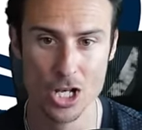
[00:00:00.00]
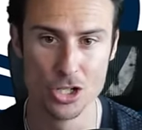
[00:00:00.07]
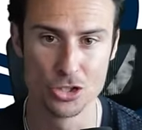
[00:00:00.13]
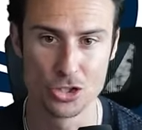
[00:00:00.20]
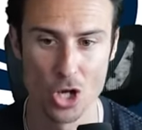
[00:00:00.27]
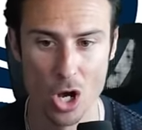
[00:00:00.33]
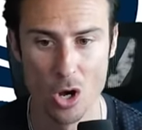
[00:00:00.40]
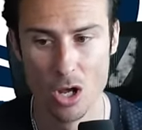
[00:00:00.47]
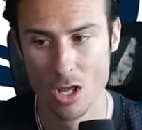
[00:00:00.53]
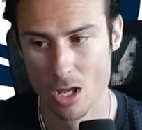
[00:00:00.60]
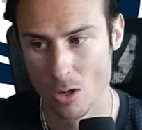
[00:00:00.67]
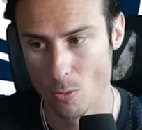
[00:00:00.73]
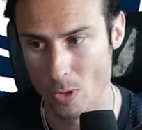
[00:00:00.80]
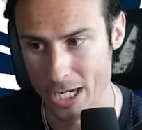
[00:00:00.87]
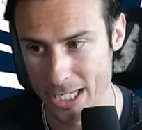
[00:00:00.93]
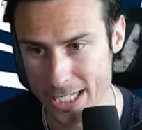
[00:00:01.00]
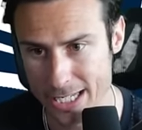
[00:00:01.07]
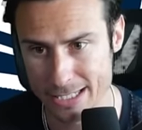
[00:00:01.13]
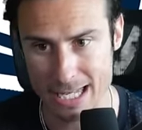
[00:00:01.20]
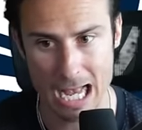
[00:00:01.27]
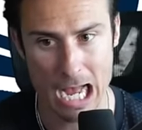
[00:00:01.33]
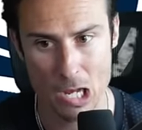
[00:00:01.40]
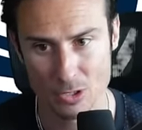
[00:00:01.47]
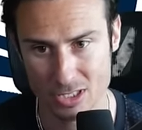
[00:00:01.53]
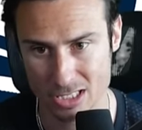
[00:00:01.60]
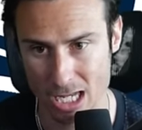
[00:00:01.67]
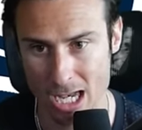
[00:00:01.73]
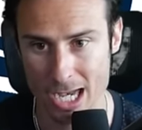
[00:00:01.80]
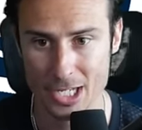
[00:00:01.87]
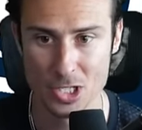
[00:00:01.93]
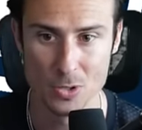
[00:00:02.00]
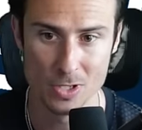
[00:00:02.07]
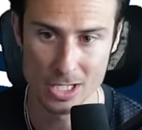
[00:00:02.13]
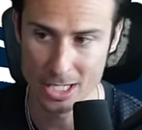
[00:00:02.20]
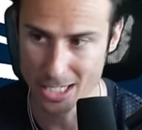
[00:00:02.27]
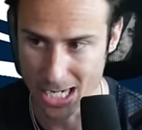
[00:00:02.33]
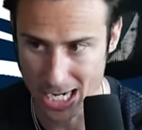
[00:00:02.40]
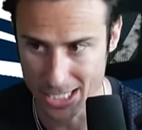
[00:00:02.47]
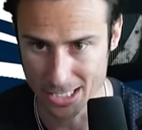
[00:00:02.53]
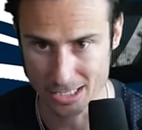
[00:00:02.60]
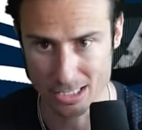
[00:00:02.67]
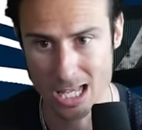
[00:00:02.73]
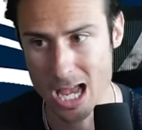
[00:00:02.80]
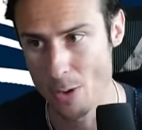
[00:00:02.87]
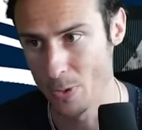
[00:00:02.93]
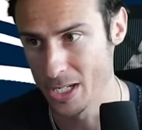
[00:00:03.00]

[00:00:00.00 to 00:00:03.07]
So when he's outside, you need a guy in a slot.